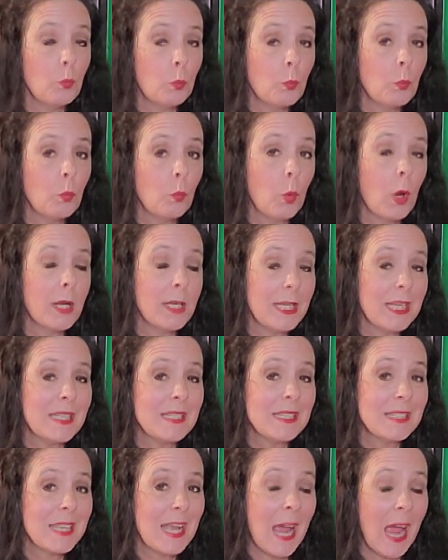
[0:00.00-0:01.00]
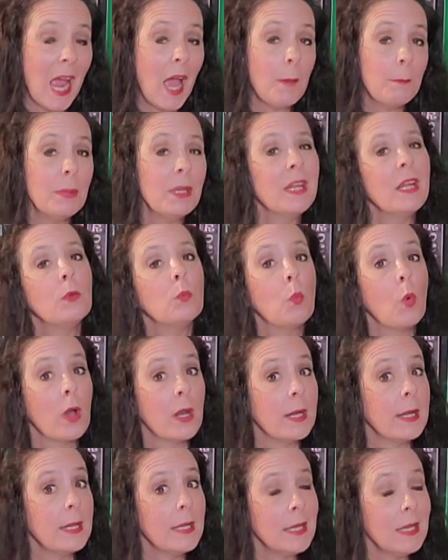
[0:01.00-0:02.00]
what needs to happen and what
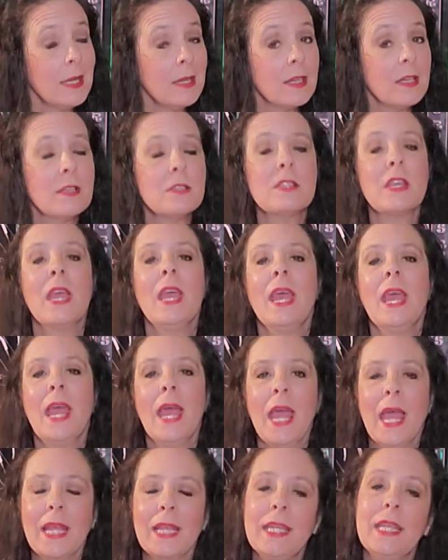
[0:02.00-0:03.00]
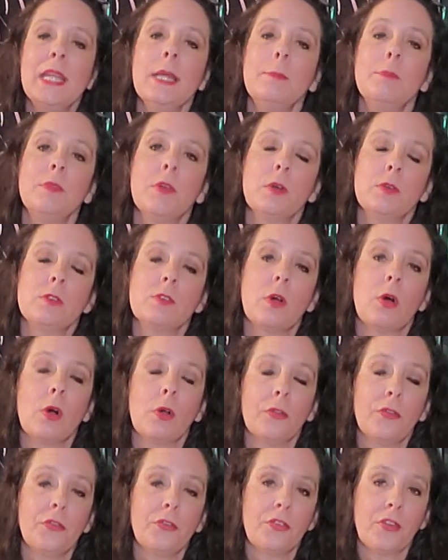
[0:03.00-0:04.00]
it is, and keep those
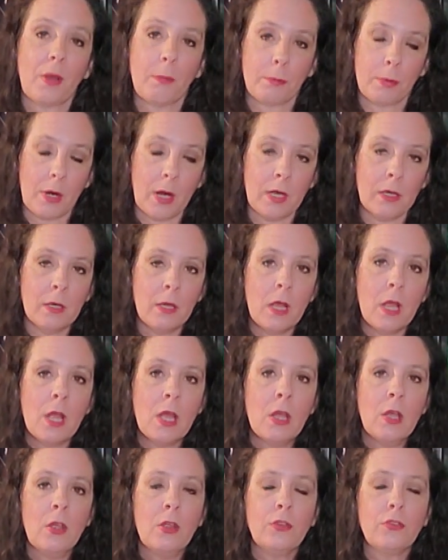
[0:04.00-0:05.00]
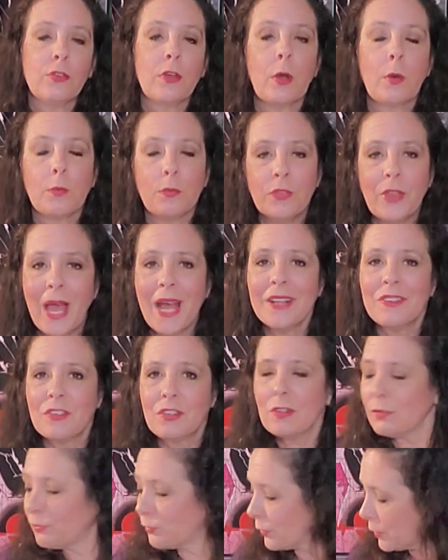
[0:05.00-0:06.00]
all separate. So that's
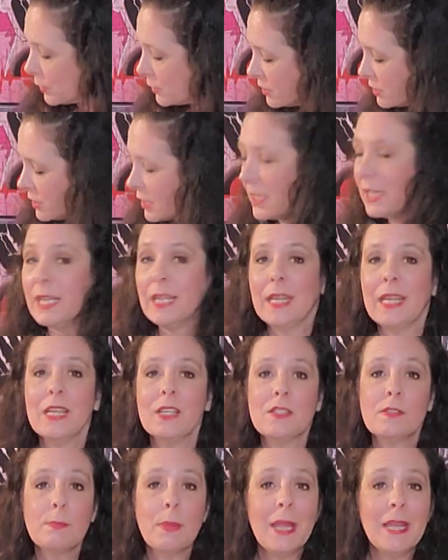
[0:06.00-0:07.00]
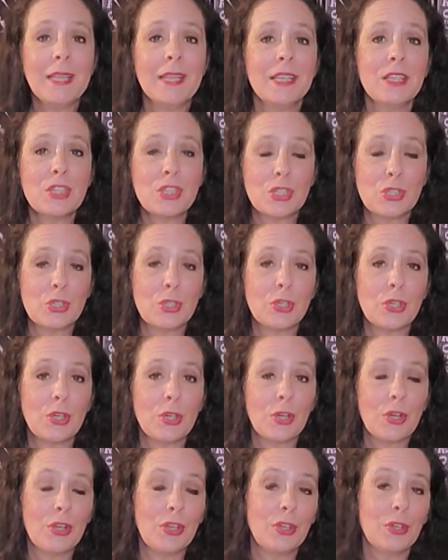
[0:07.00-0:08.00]
the first thing, is making
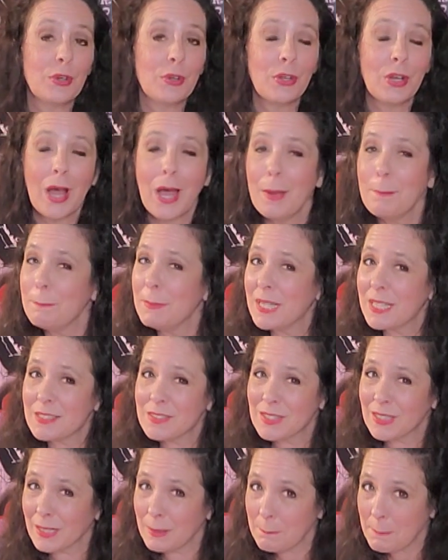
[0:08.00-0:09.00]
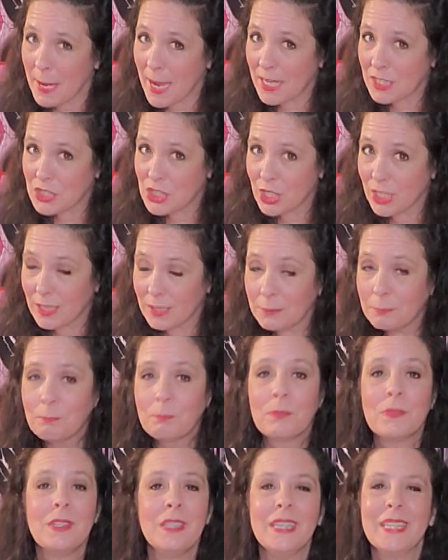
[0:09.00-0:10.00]
sure you're not mixing and matching.
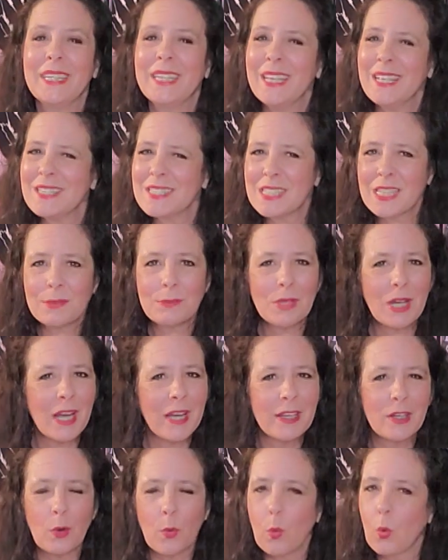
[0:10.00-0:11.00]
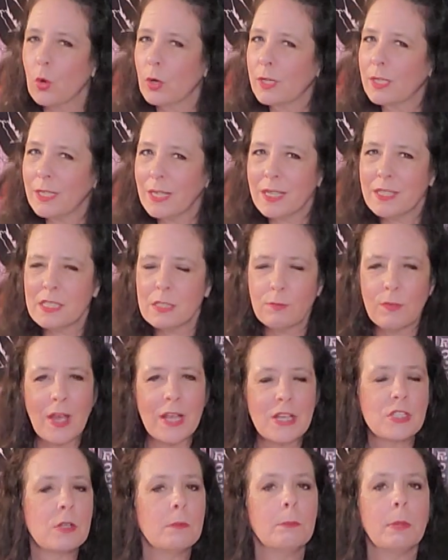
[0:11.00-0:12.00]
You get some kind of organized
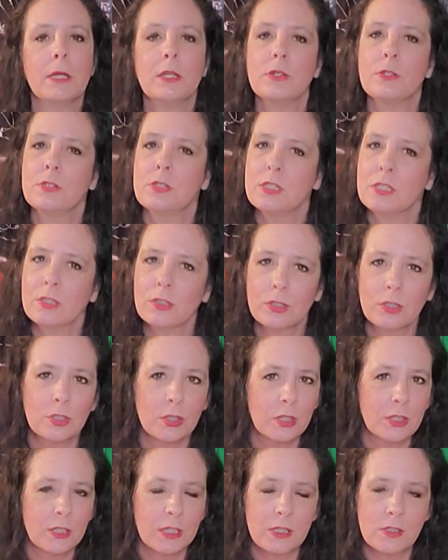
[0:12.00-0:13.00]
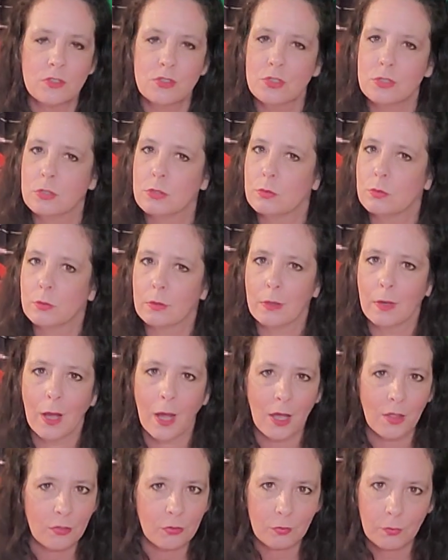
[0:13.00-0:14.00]
fashion, but dear goodness, do
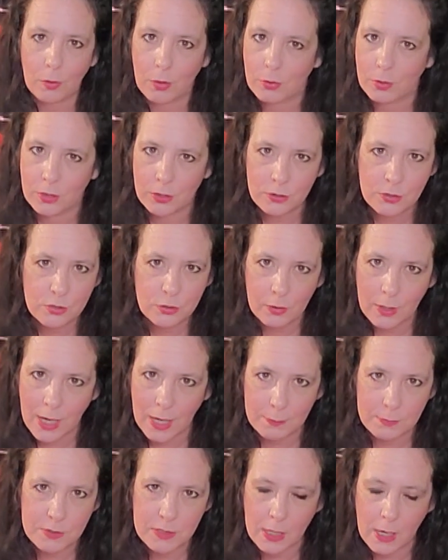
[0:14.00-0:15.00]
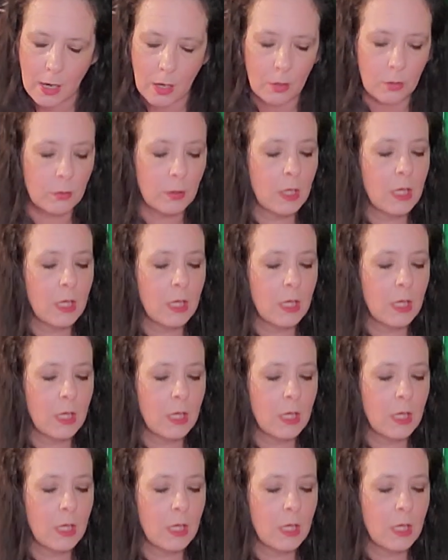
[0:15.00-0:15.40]
not throw your scraps out.